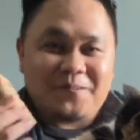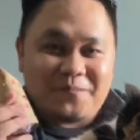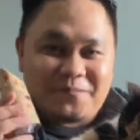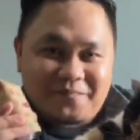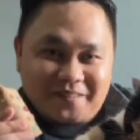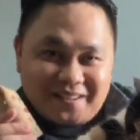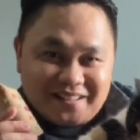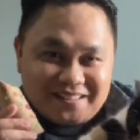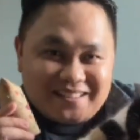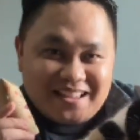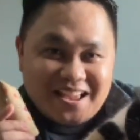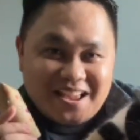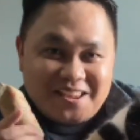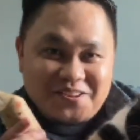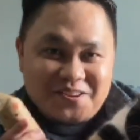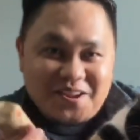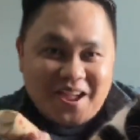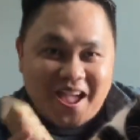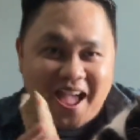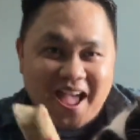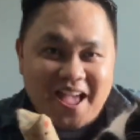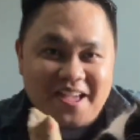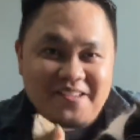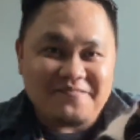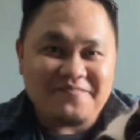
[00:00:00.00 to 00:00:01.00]
Well, there you
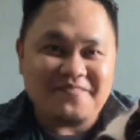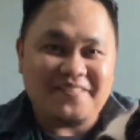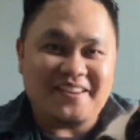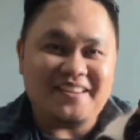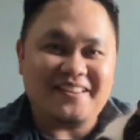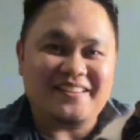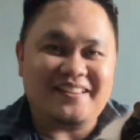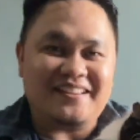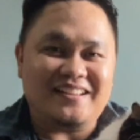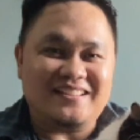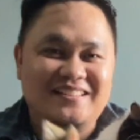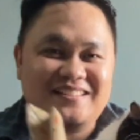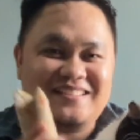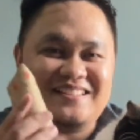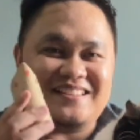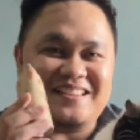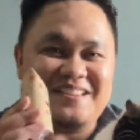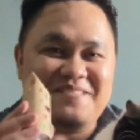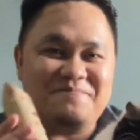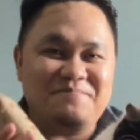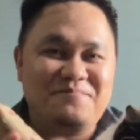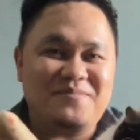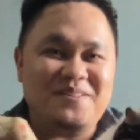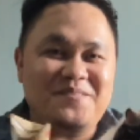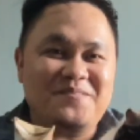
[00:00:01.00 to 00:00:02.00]
have it, a
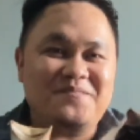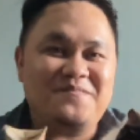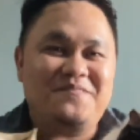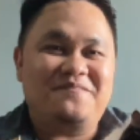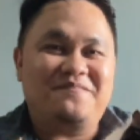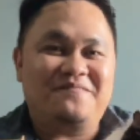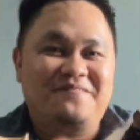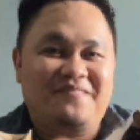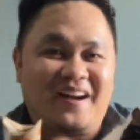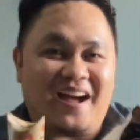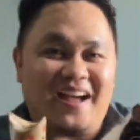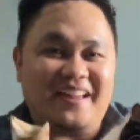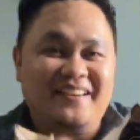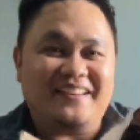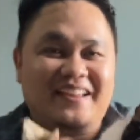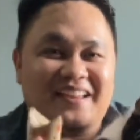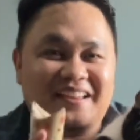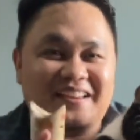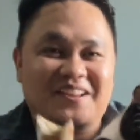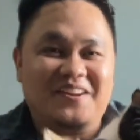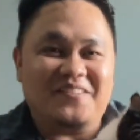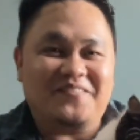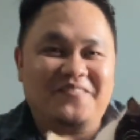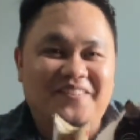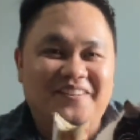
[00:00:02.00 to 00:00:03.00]
simple, fun,
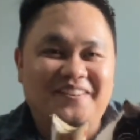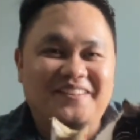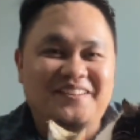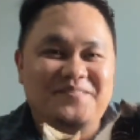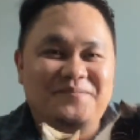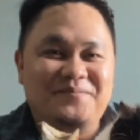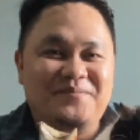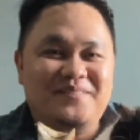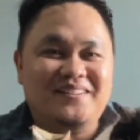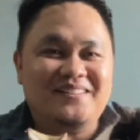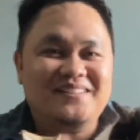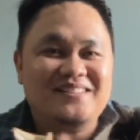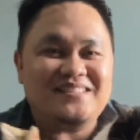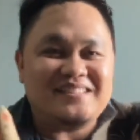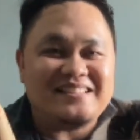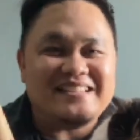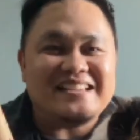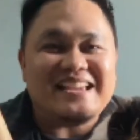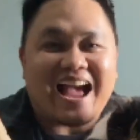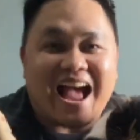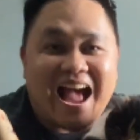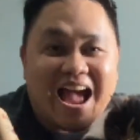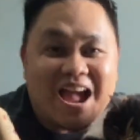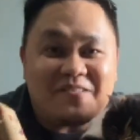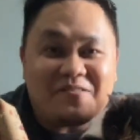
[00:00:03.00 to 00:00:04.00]
and affordable
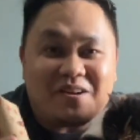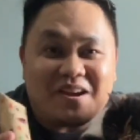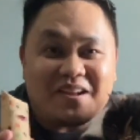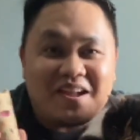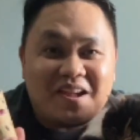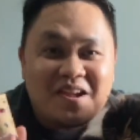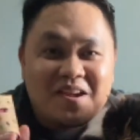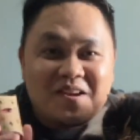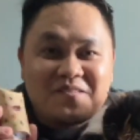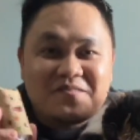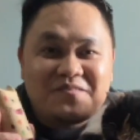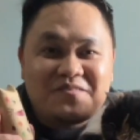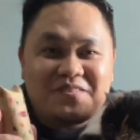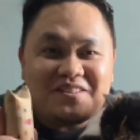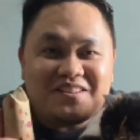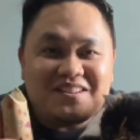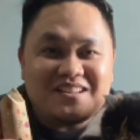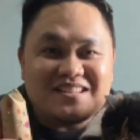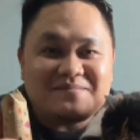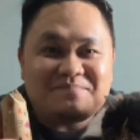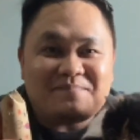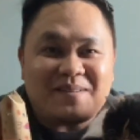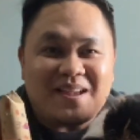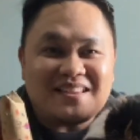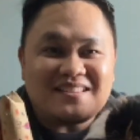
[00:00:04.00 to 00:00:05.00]
DIY food
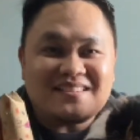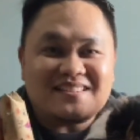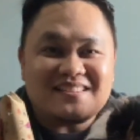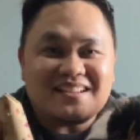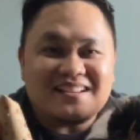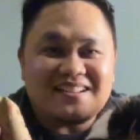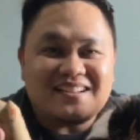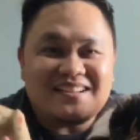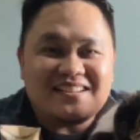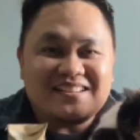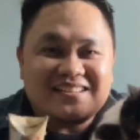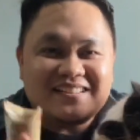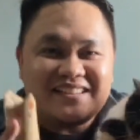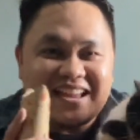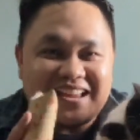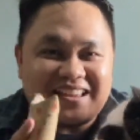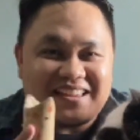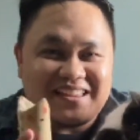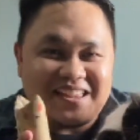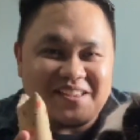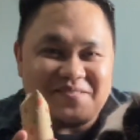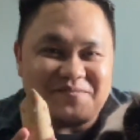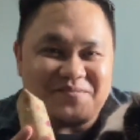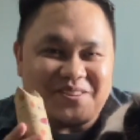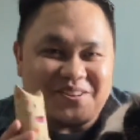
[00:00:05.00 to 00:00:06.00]
dispenser that
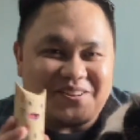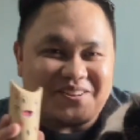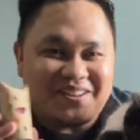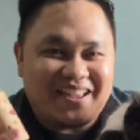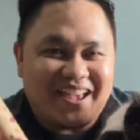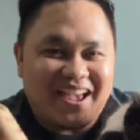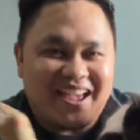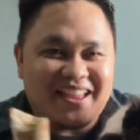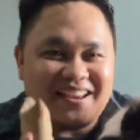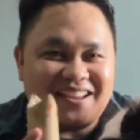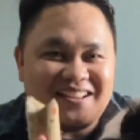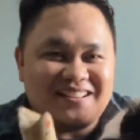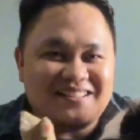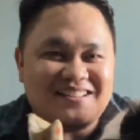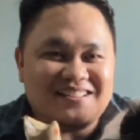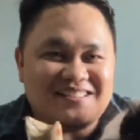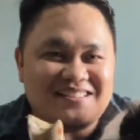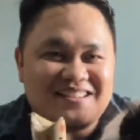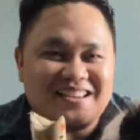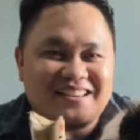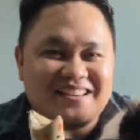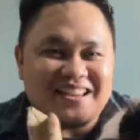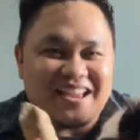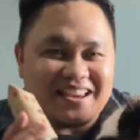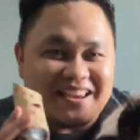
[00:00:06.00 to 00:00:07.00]
keeps your cat
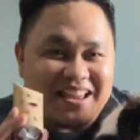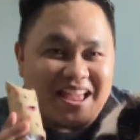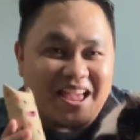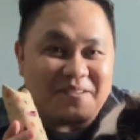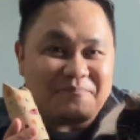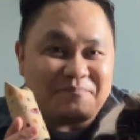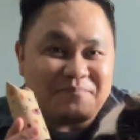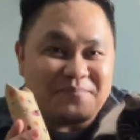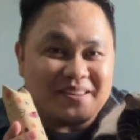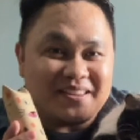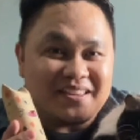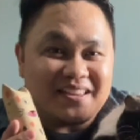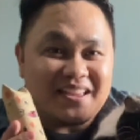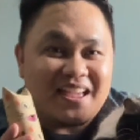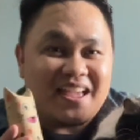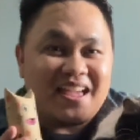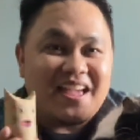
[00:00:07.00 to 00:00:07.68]
entertained and happy.